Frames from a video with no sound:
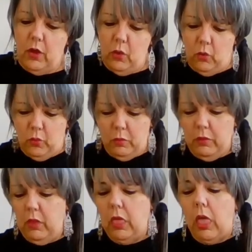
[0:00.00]
Oh,
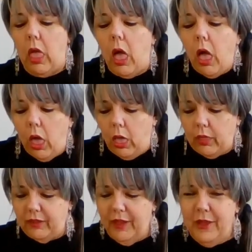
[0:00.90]

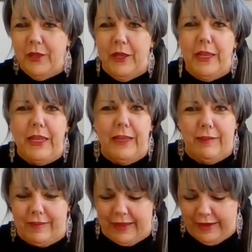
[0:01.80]

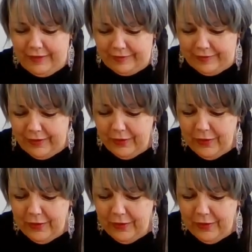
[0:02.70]
it stinks.